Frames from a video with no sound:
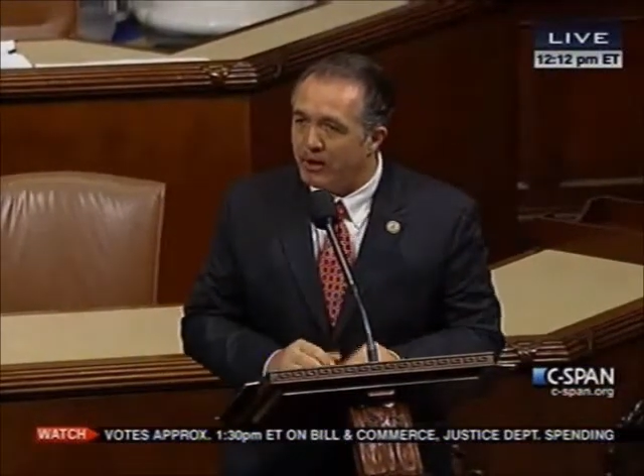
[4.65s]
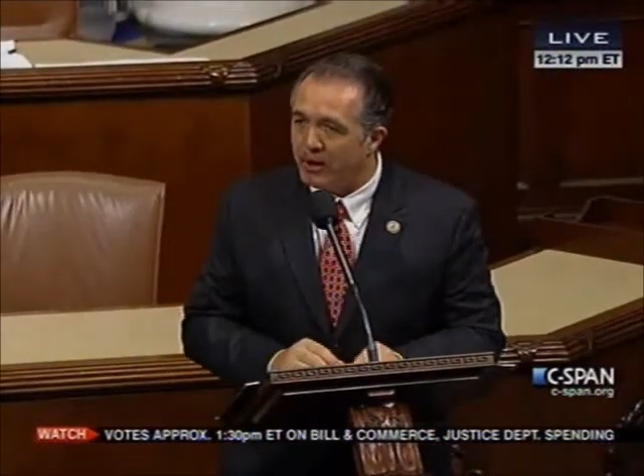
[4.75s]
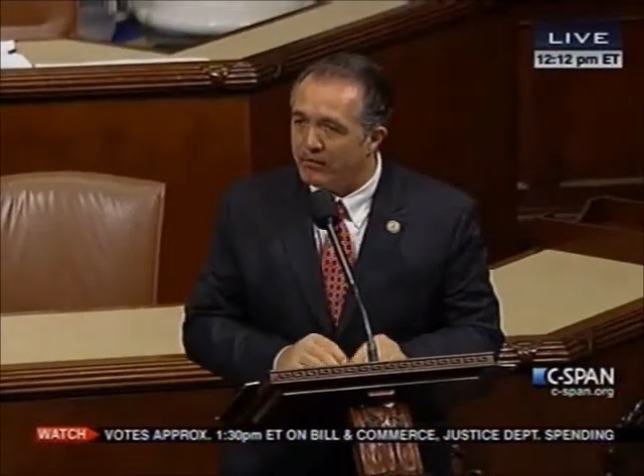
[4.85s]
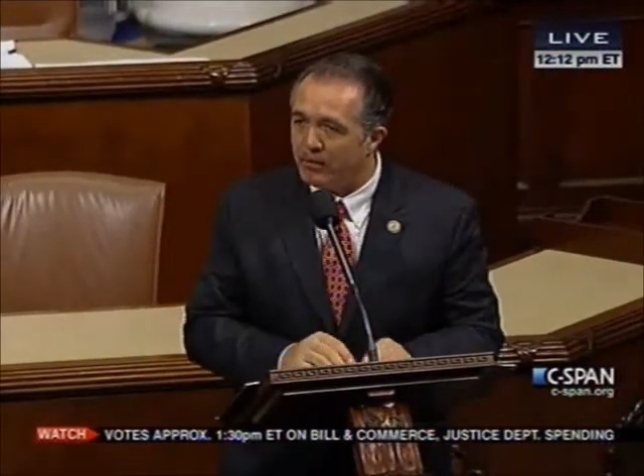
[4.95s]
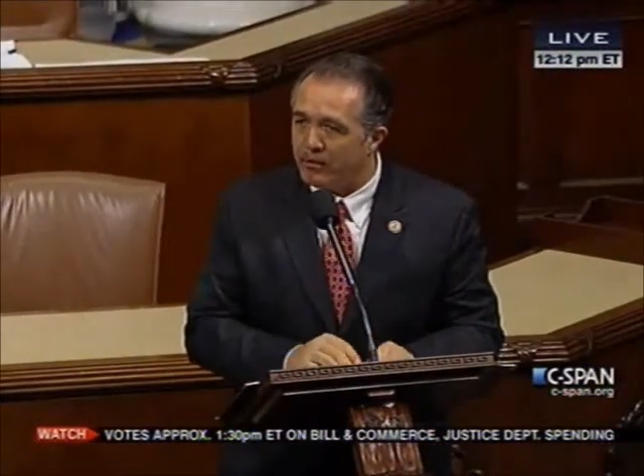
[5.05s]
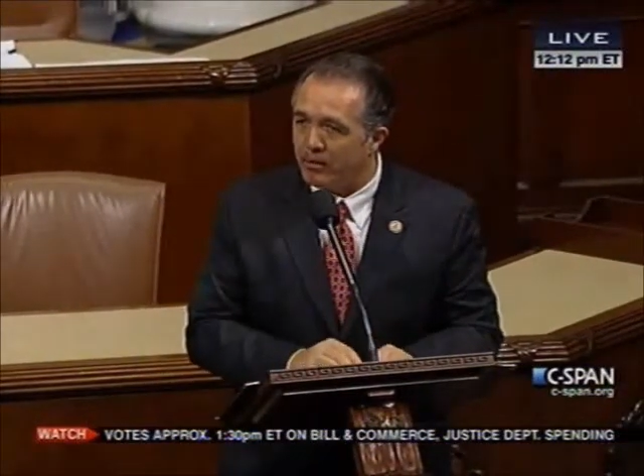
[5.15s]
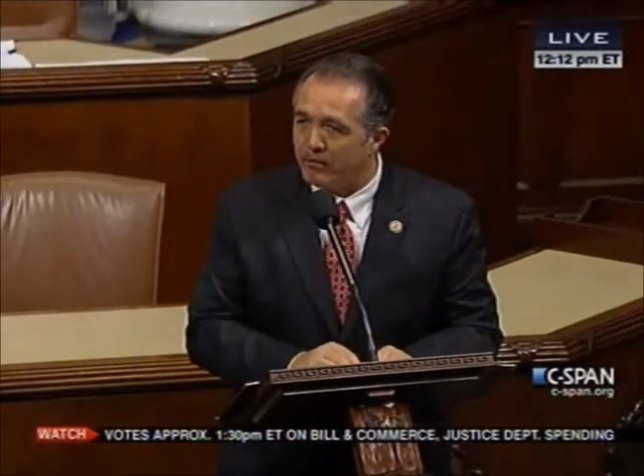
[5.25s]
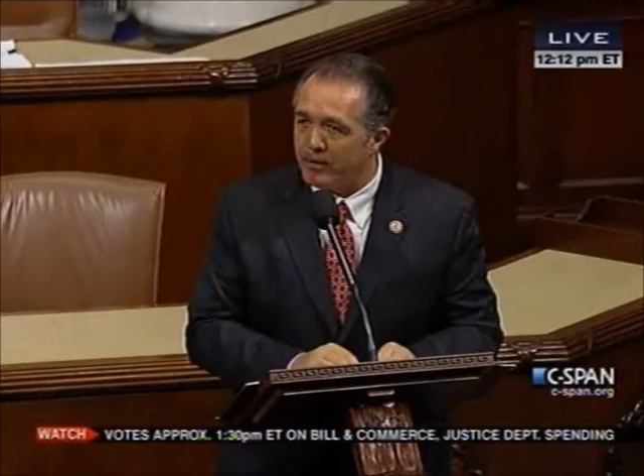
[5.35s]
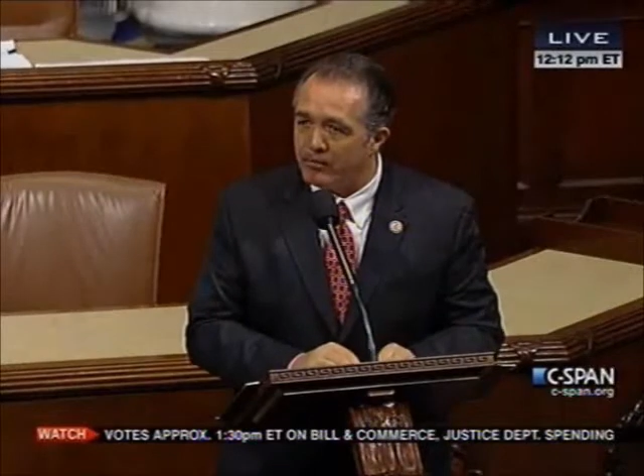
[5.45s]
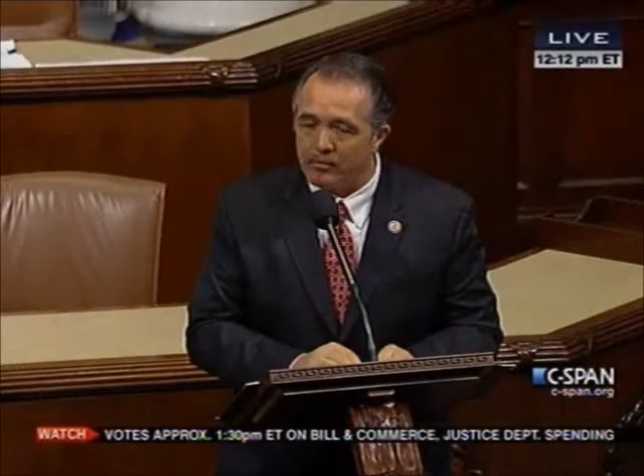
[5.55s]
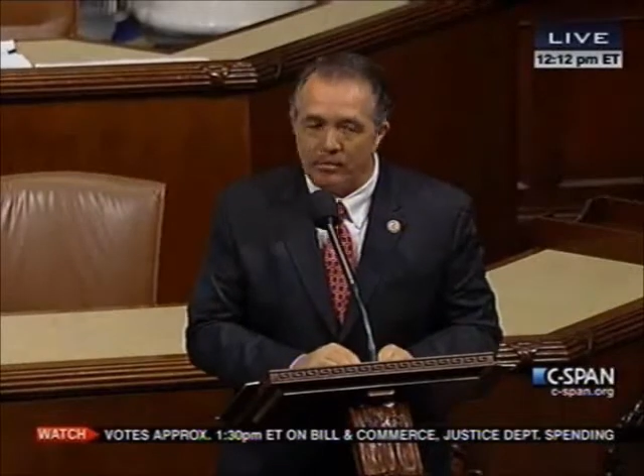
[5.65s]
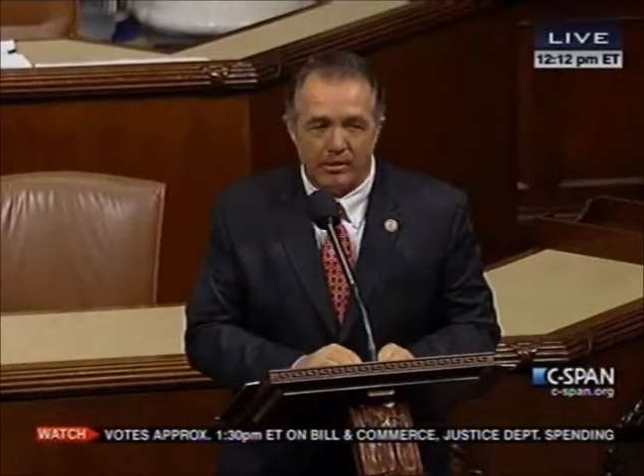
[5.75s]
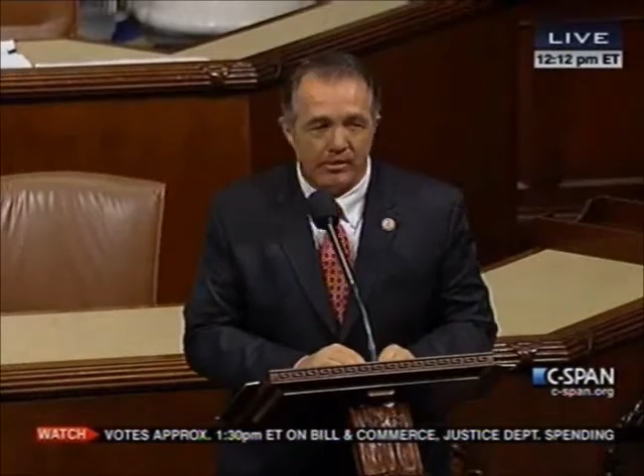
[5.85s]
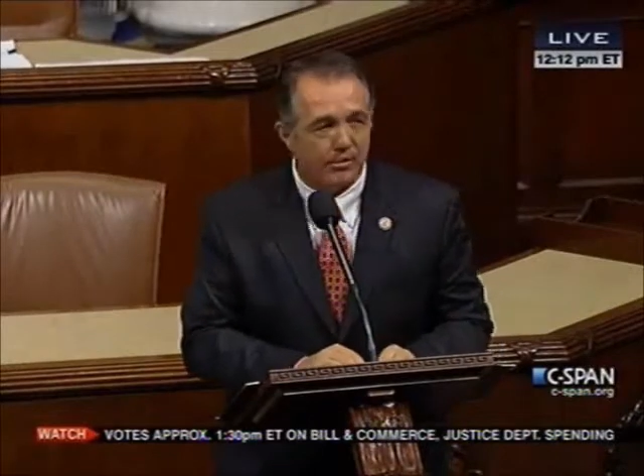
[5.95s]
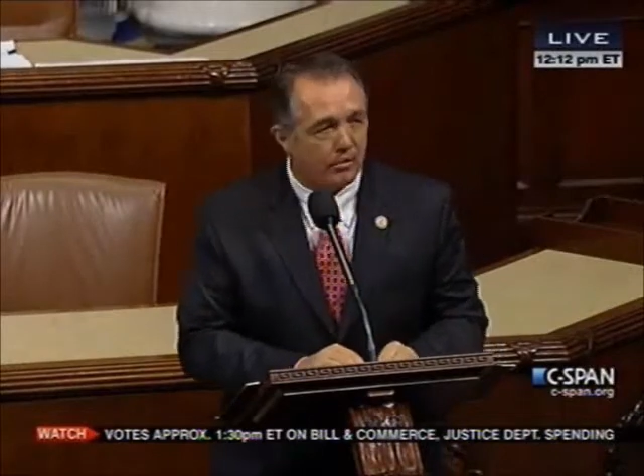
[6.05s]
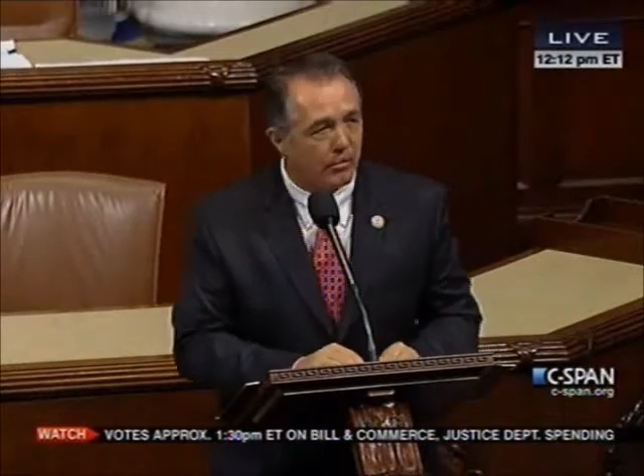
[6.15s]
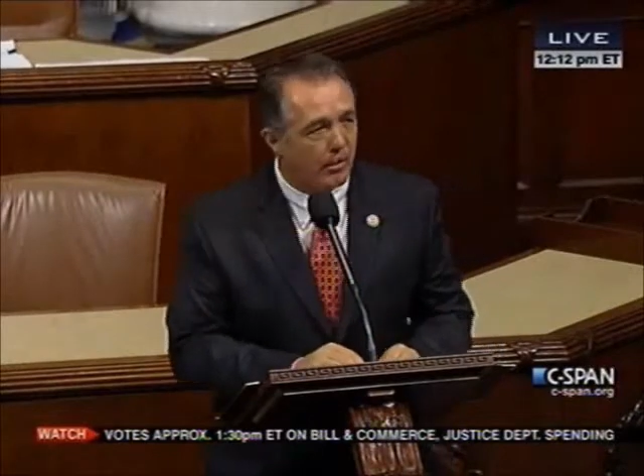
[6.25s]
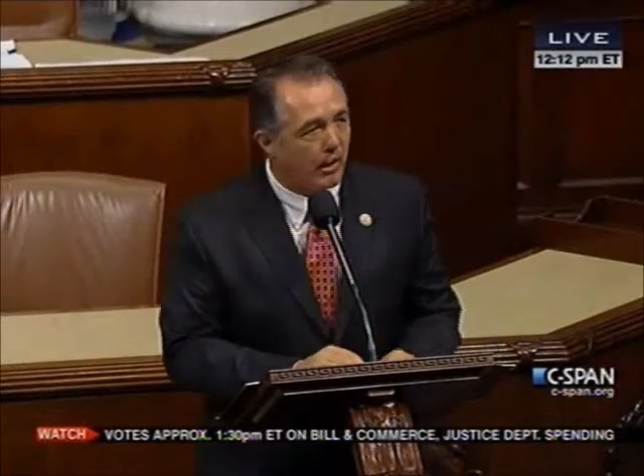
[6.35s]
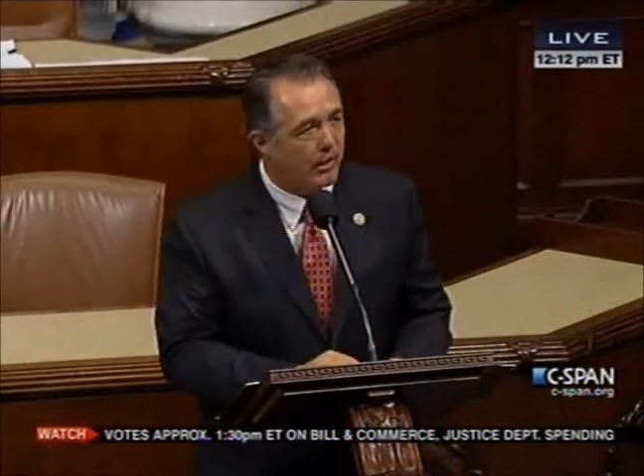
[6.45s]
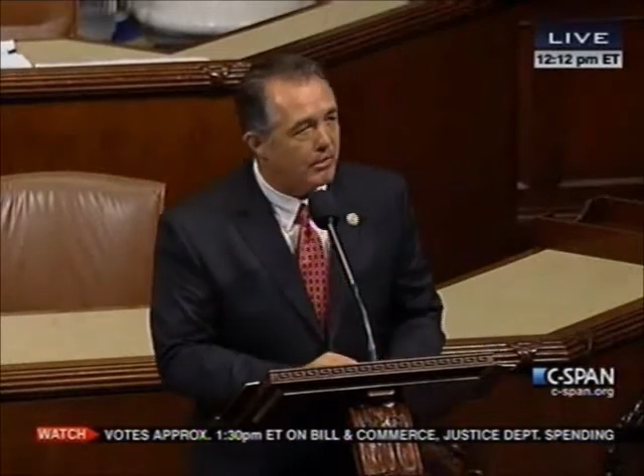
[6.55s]
have with our federal budget to
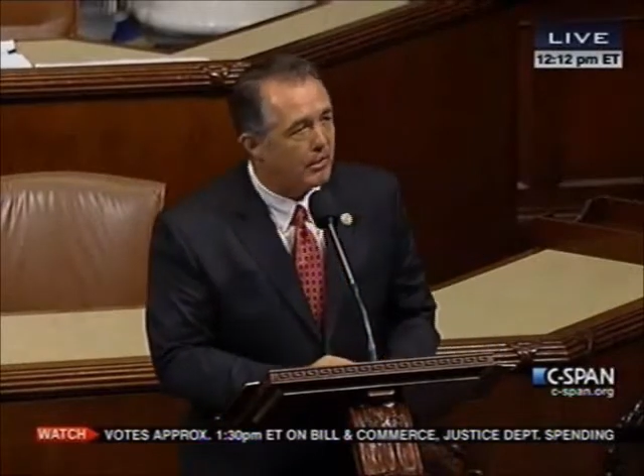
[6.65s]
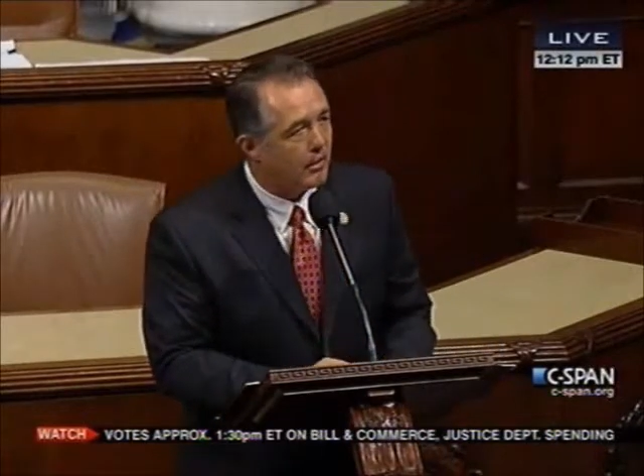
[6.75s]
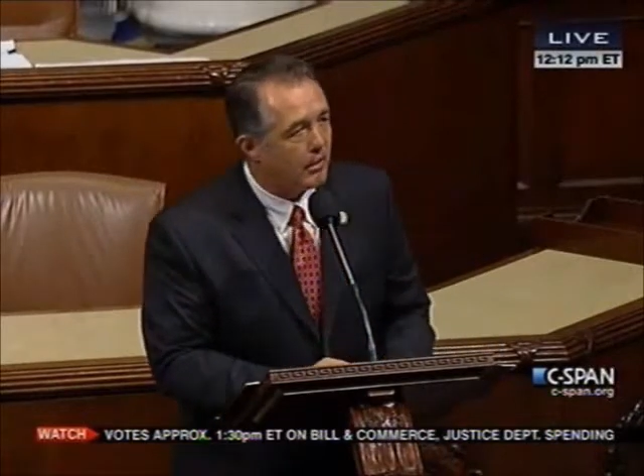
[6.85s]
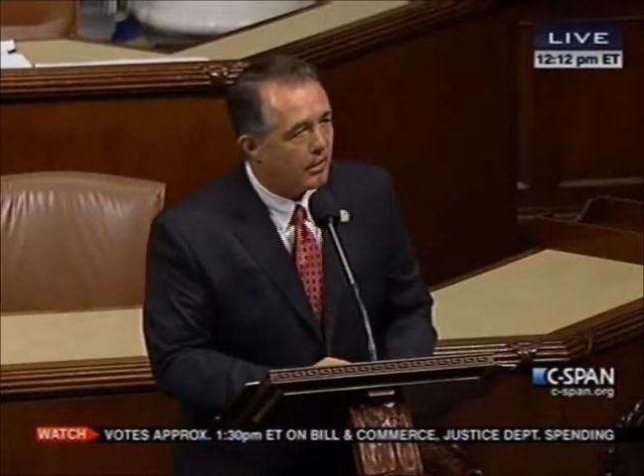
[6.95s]
realize